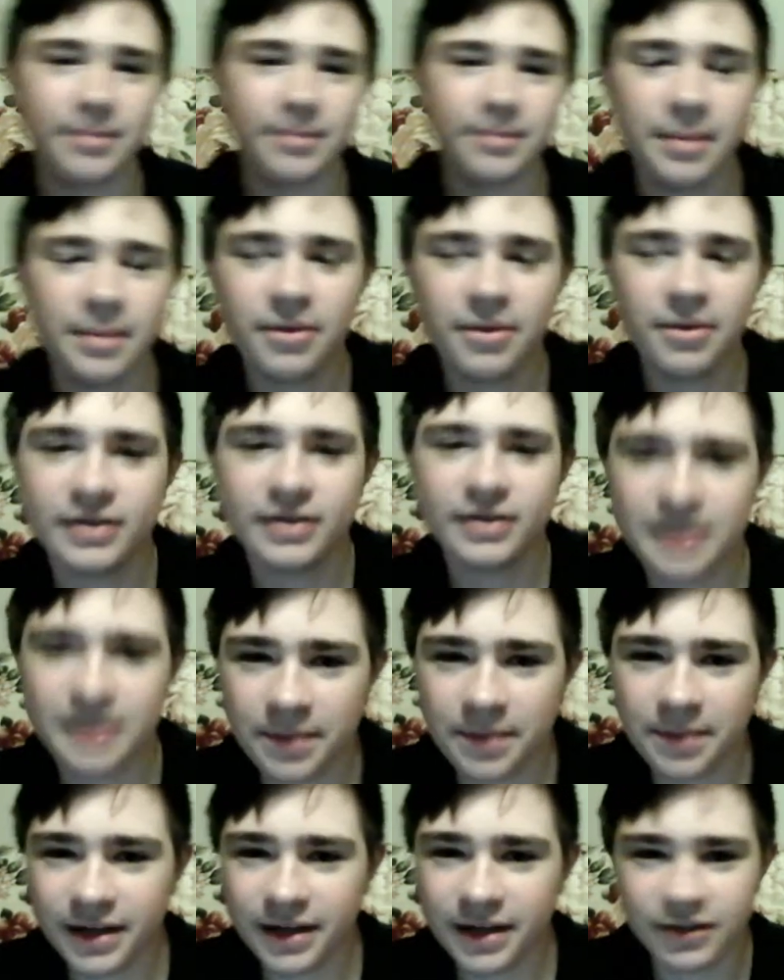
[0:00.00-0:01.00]
Maybe Austin
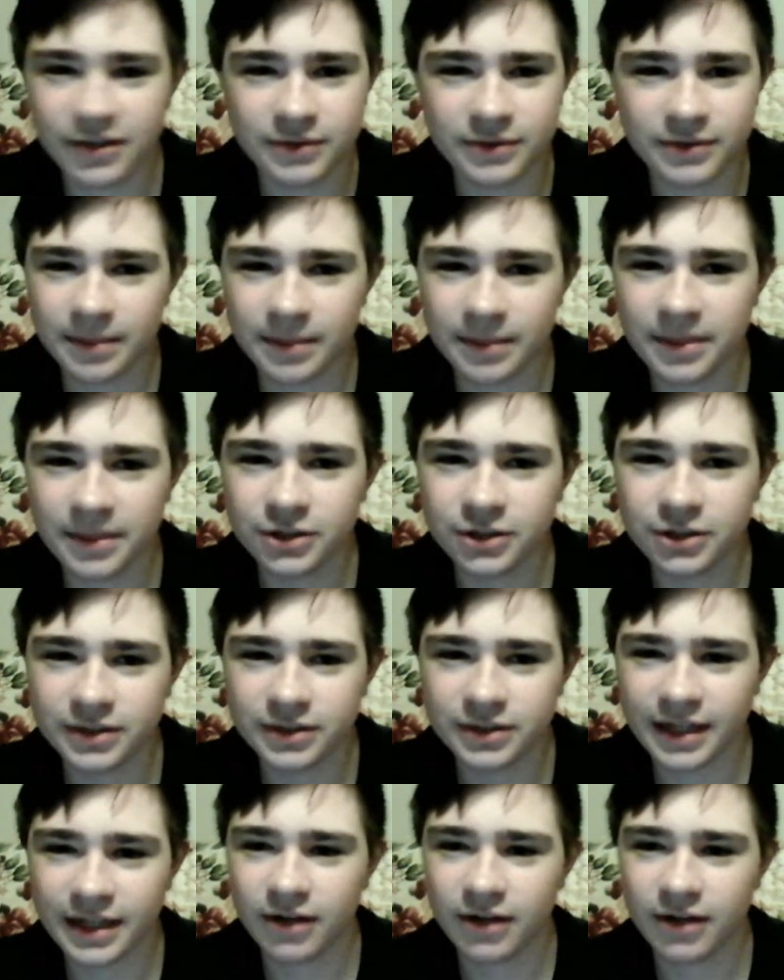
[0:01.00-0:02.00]
Peay can do something
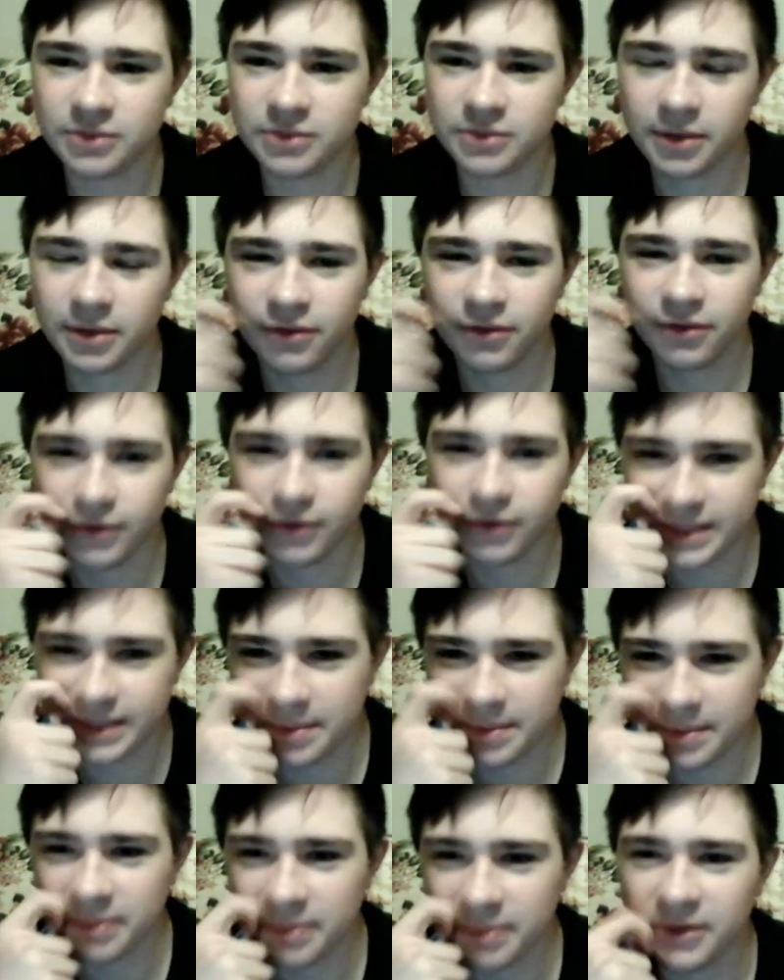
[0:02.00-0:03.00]
interesting here. As we got
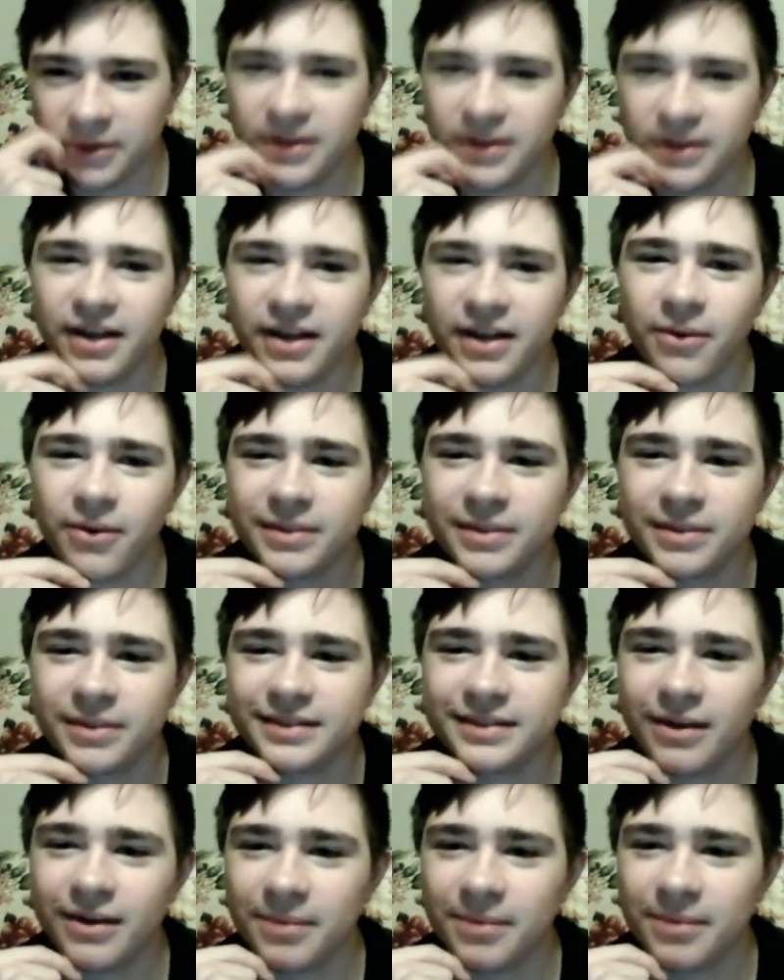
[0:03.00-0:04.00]
13 people here. Neo,
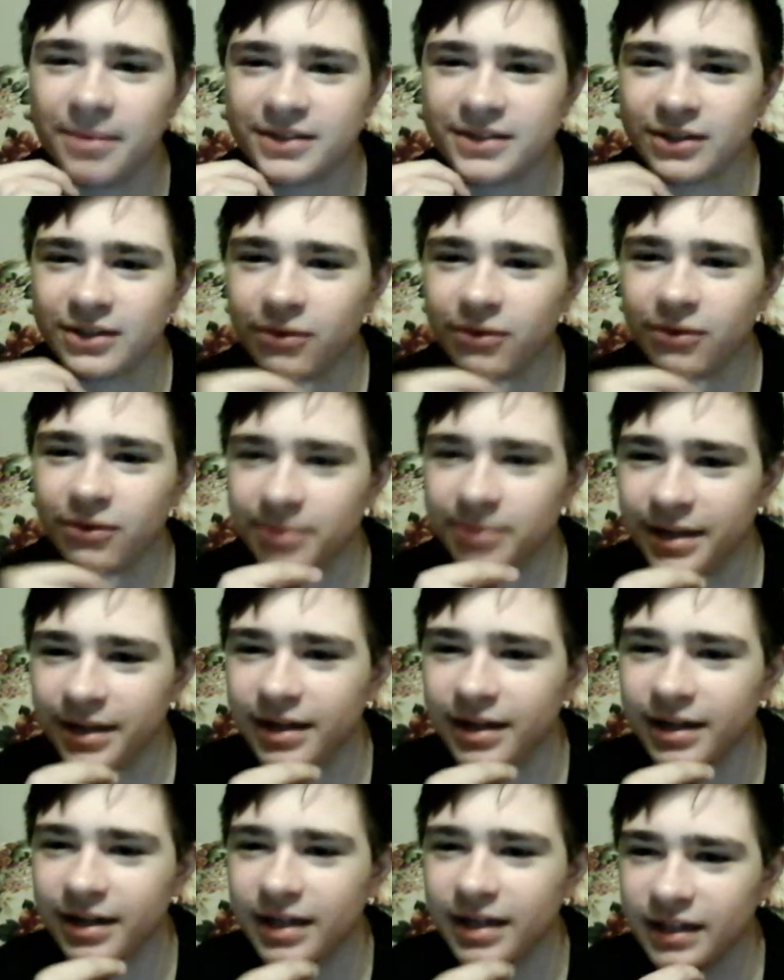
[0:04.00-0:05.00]
what's up? How's it going, man?
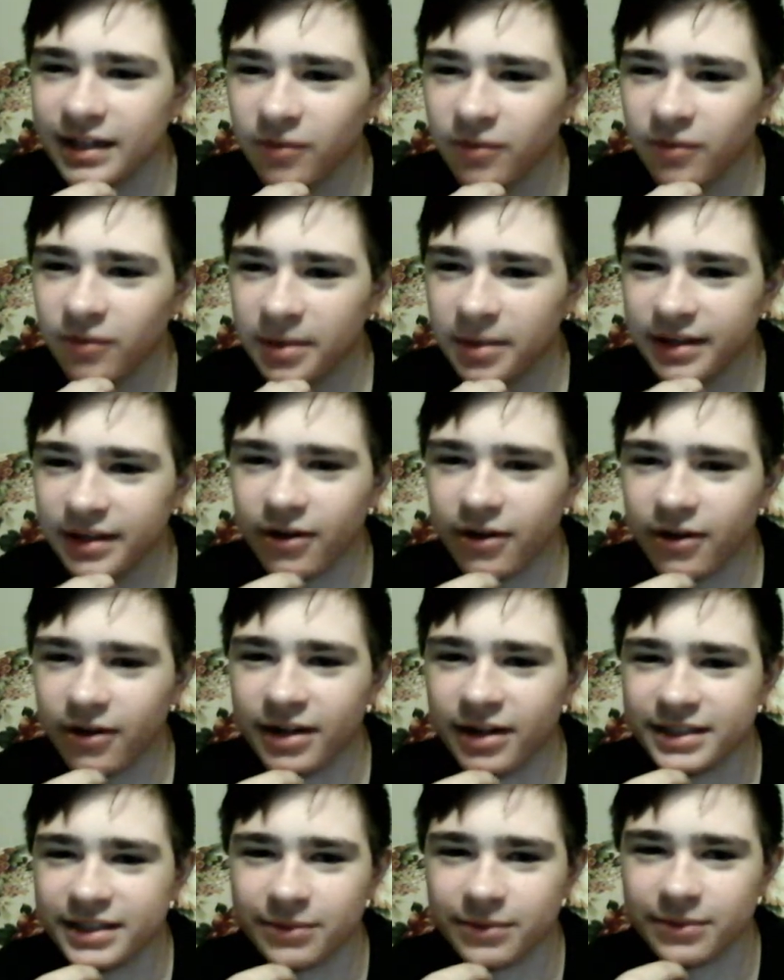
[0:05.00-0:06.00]
Never mind, they
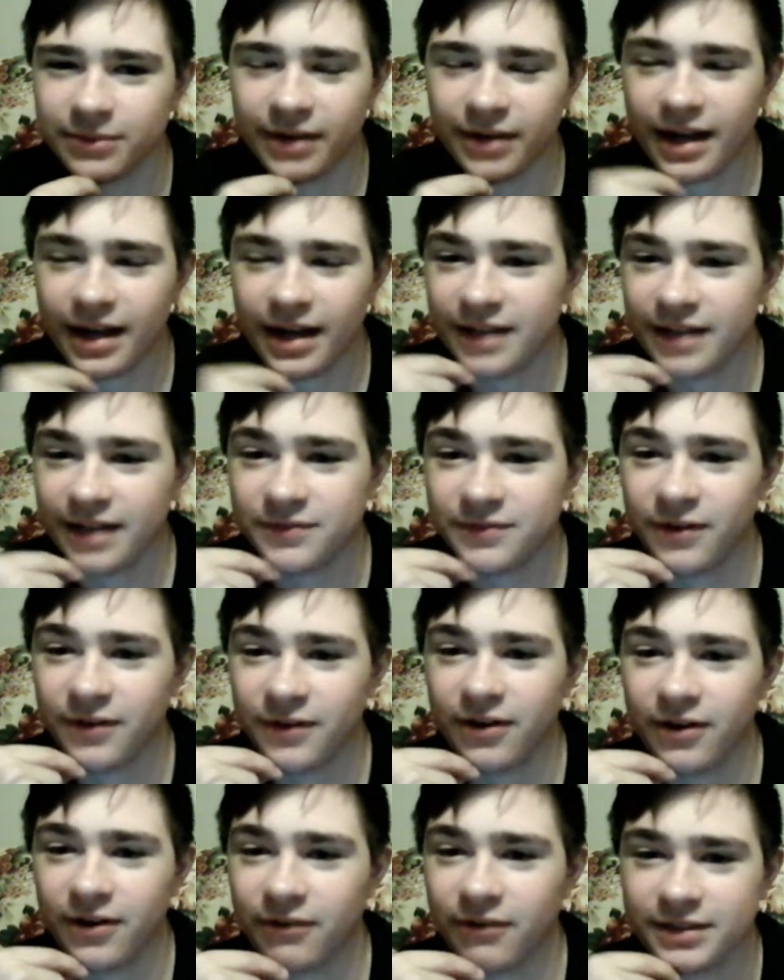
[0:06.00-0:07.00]
got it. It's
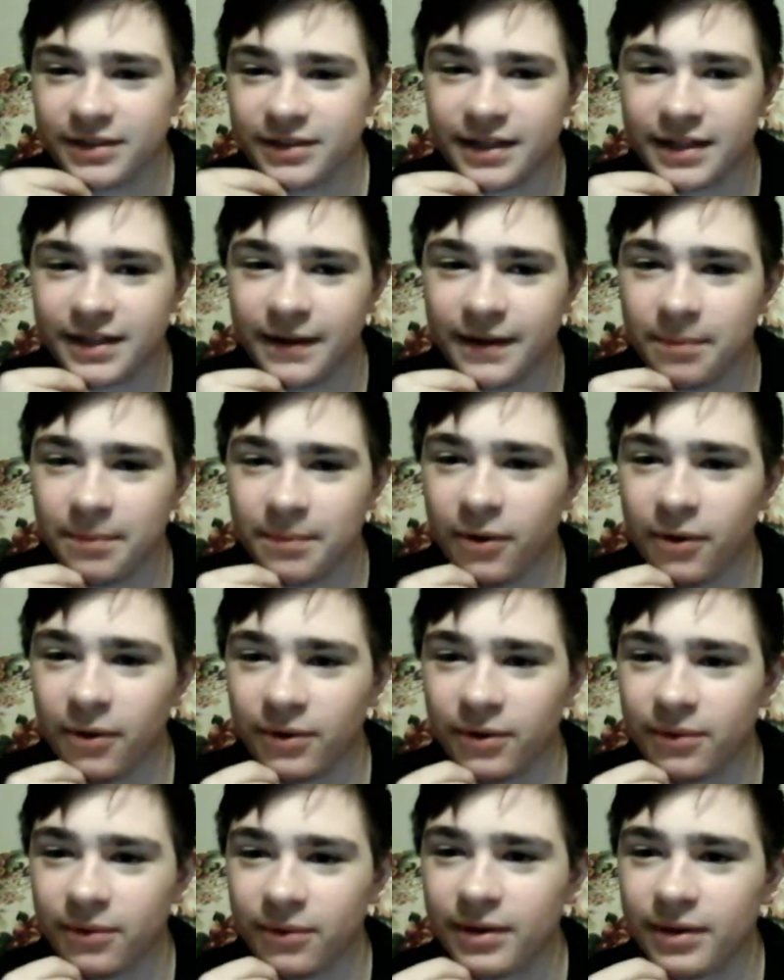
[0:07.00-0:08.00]
very risky,
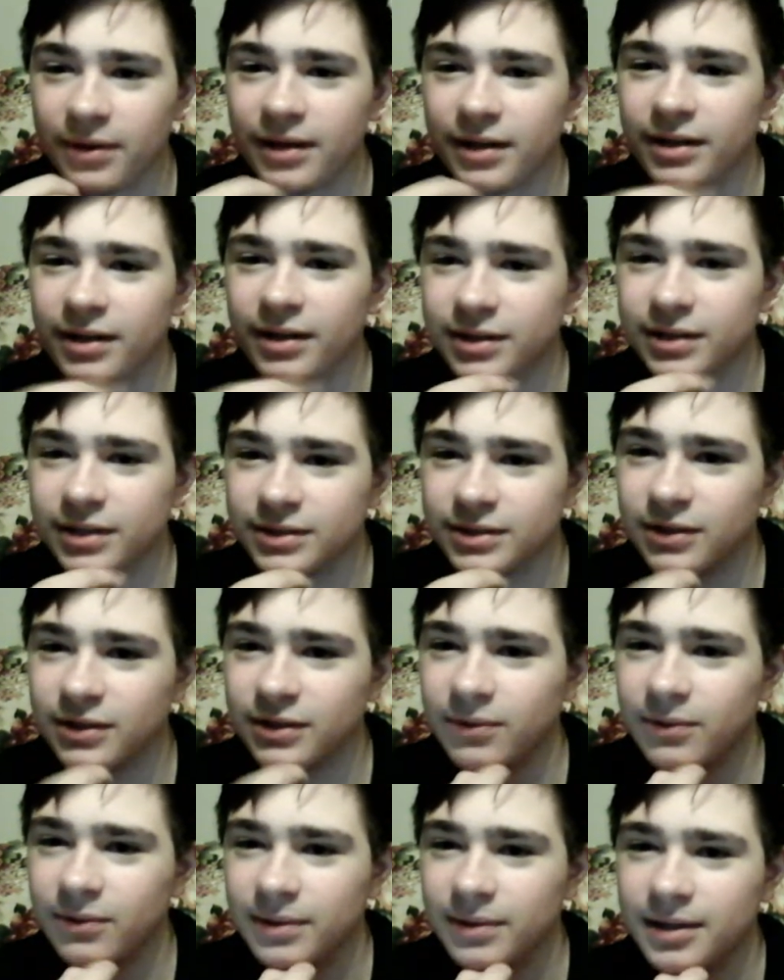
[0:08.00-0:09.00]
Bodo.
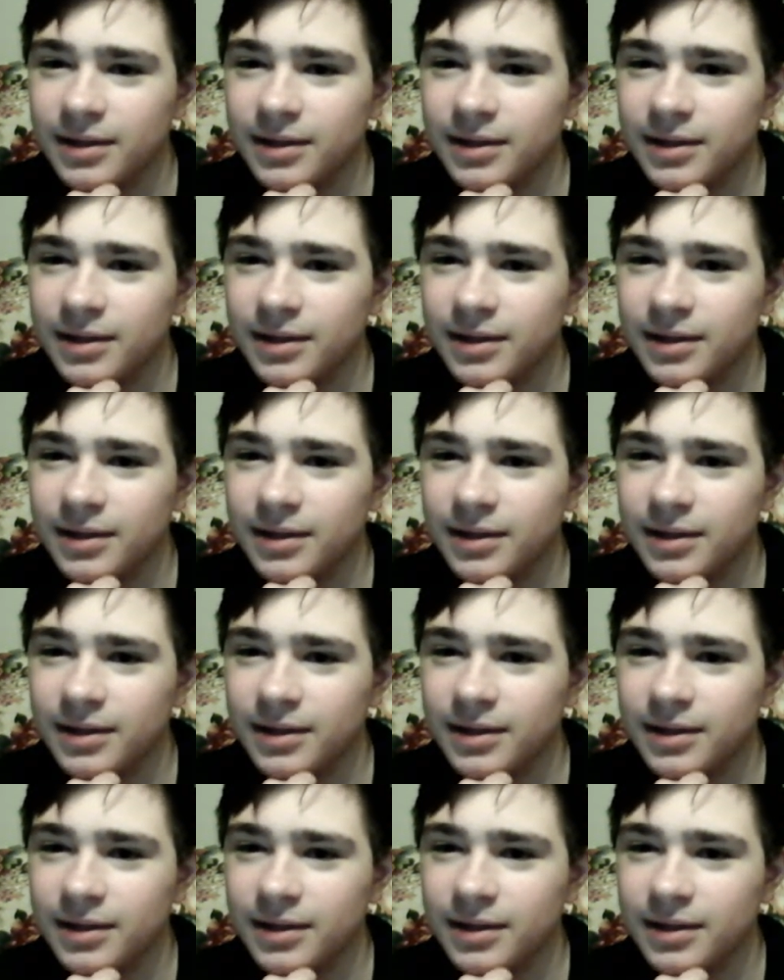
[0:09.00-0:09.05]
So,